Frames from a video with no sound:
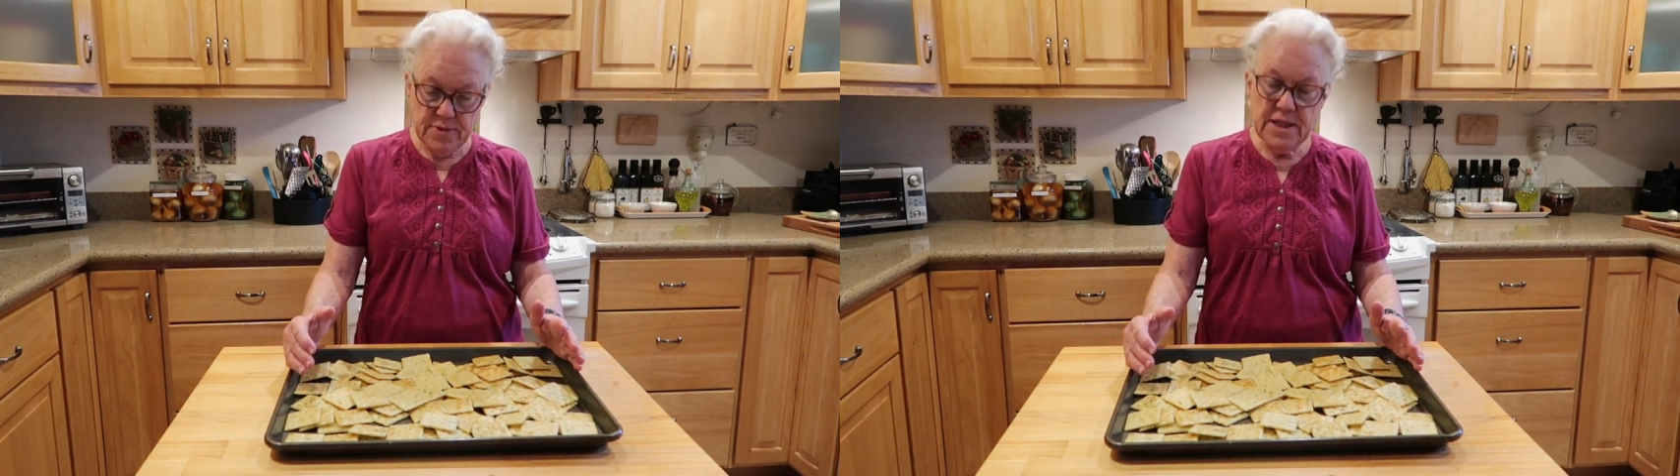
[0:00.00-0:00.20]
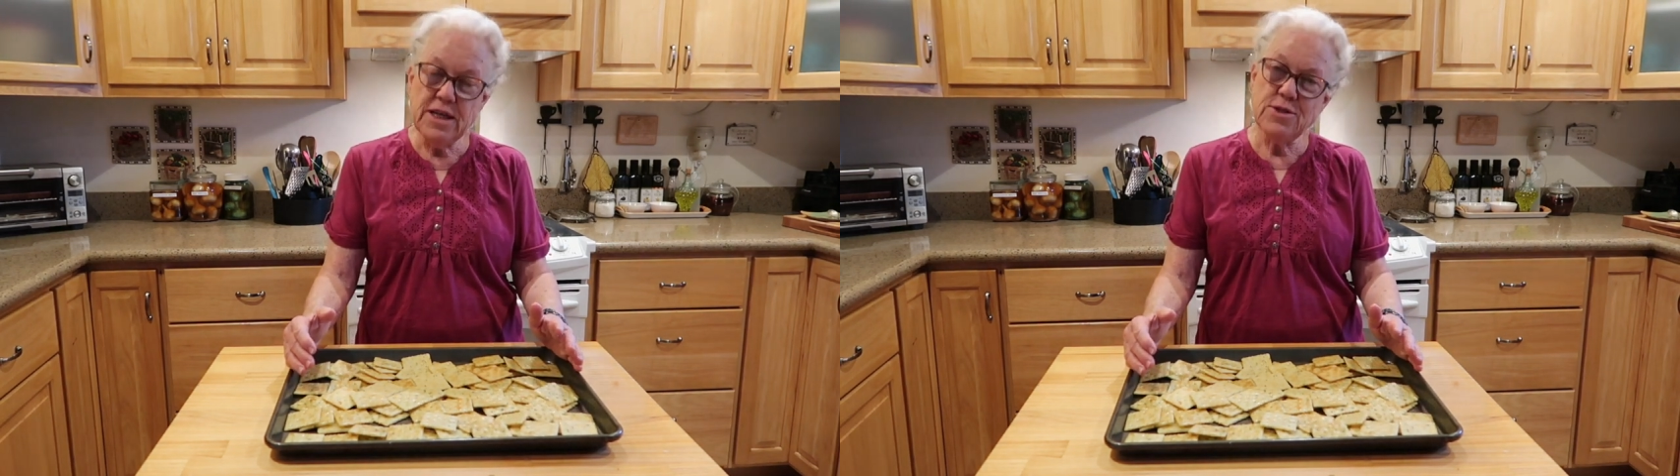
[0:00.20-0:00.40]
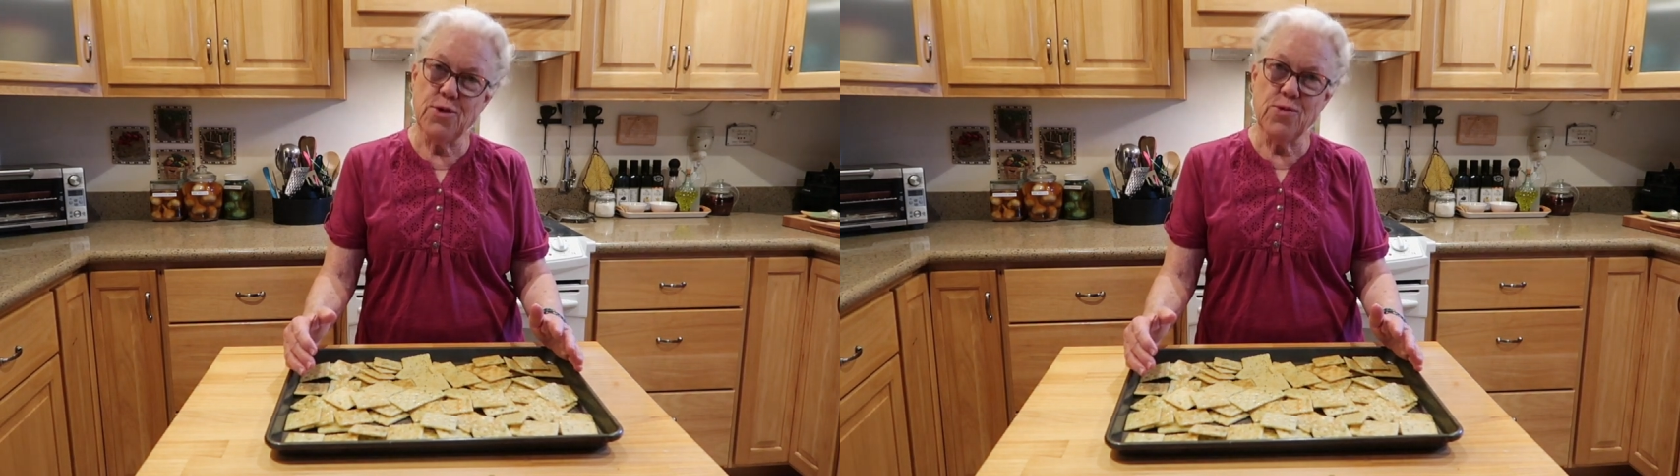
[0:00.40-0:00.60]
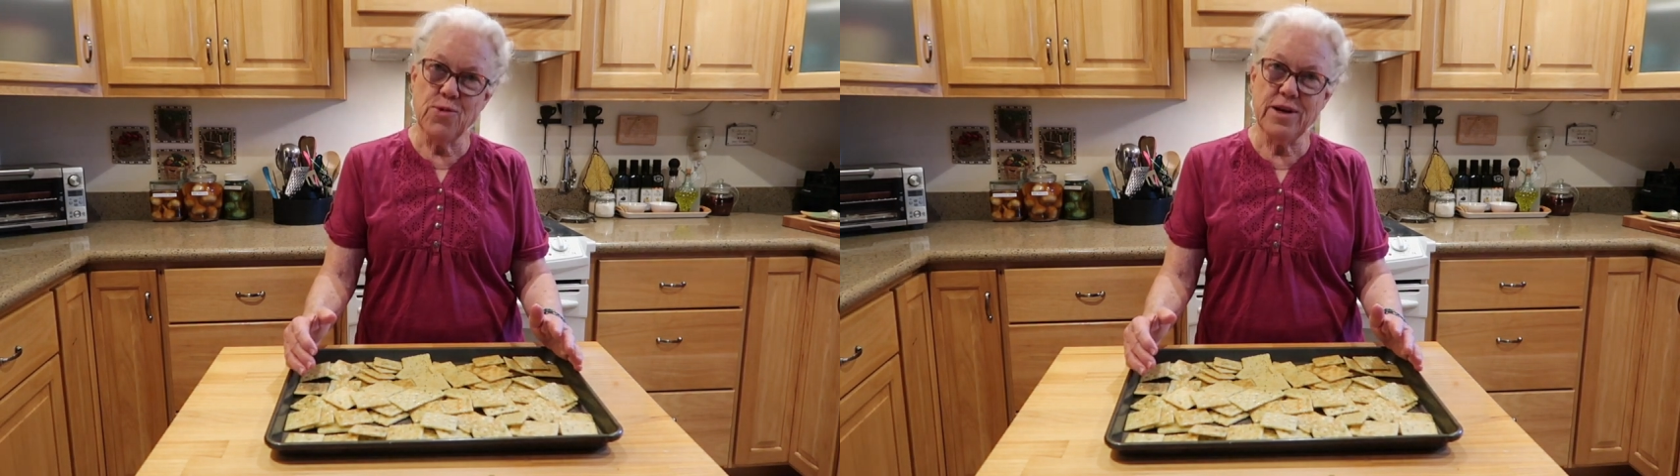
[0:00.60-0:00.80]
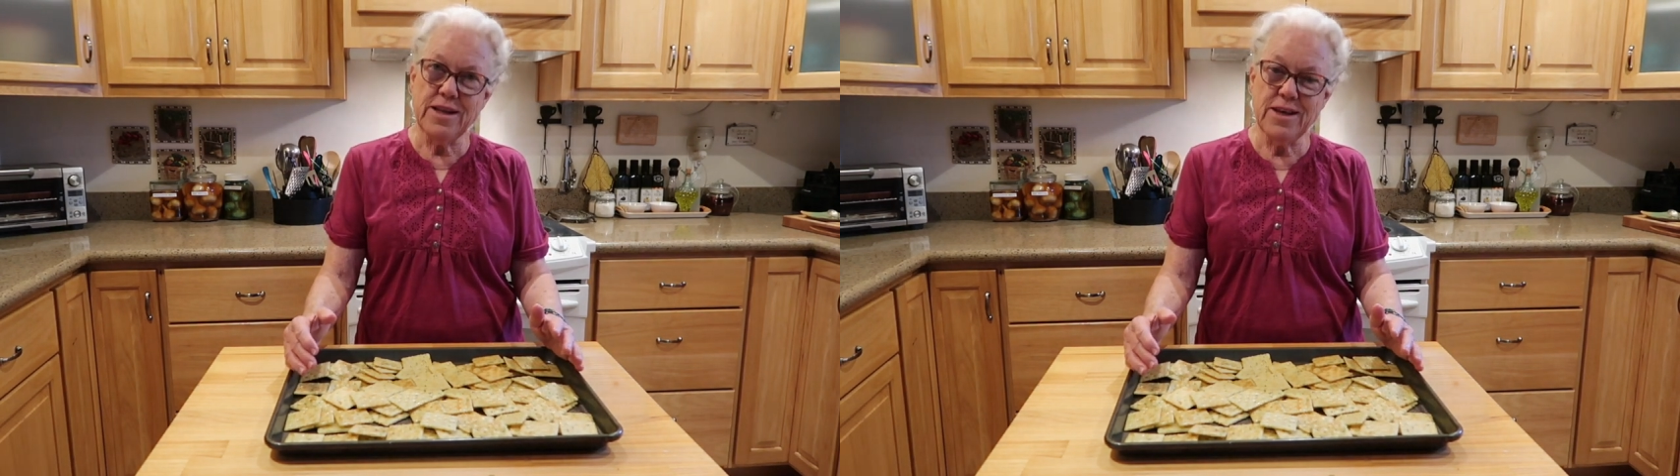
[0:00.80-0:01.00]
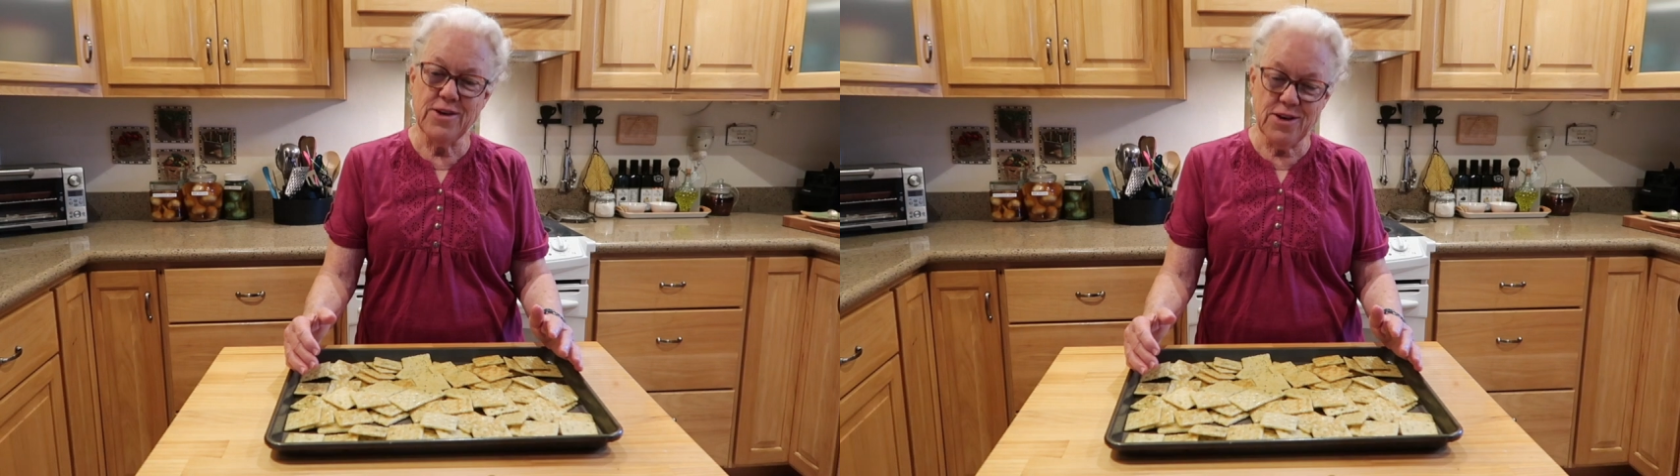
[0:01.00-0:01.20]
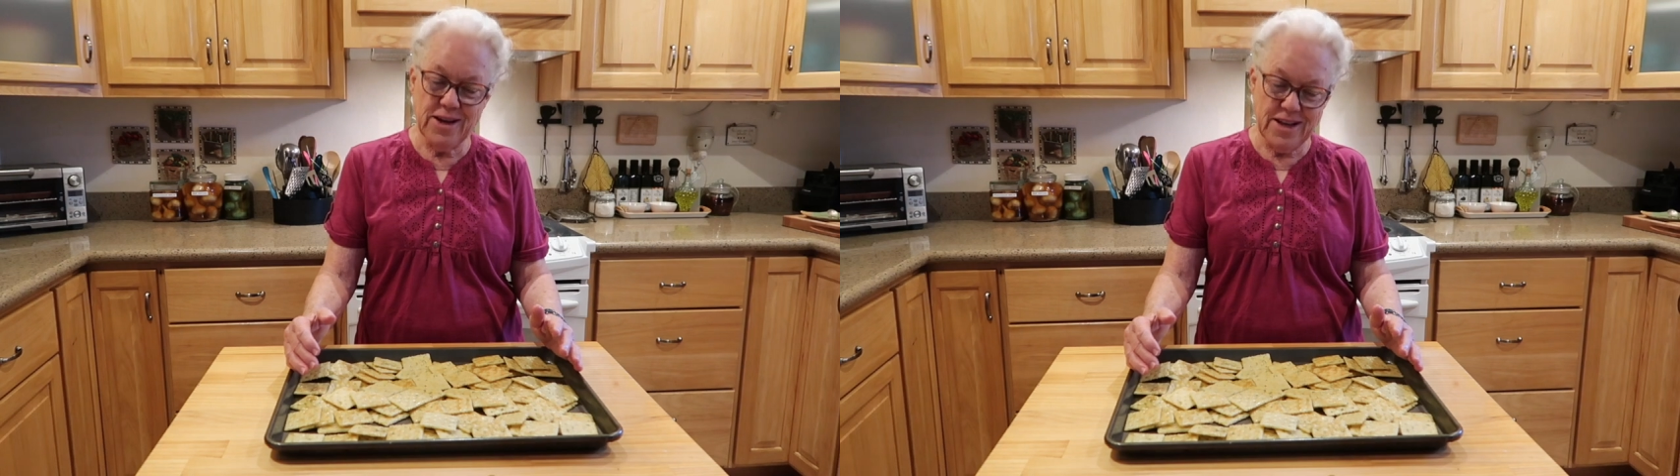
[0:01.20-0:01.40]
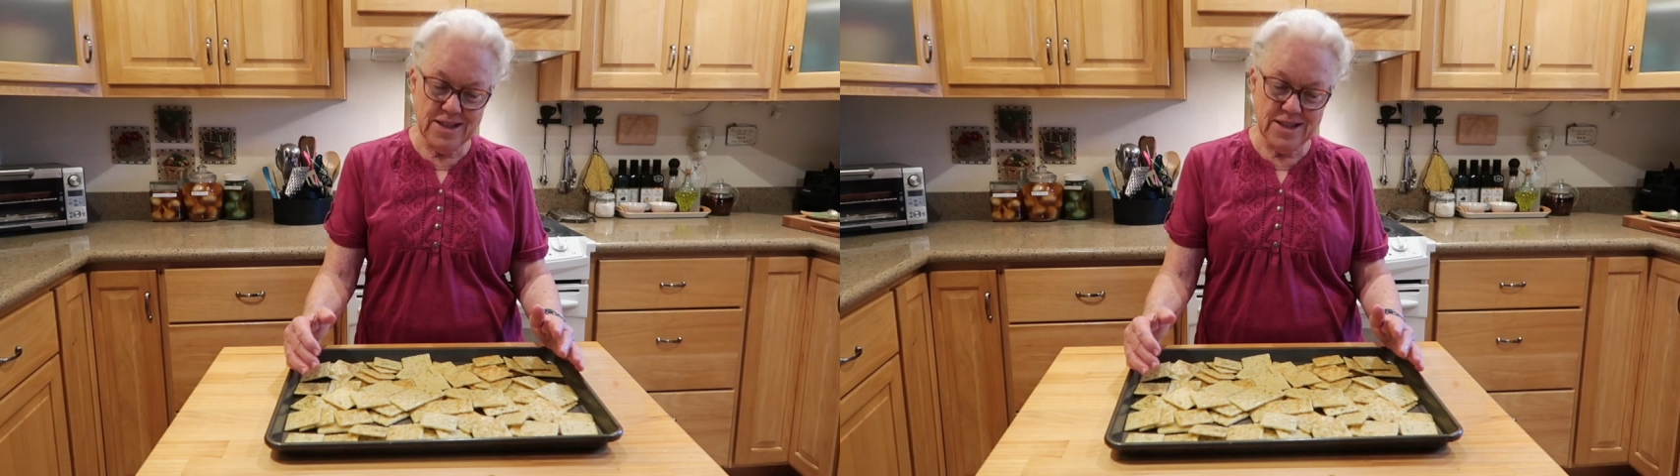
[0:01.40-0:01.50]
these are really good.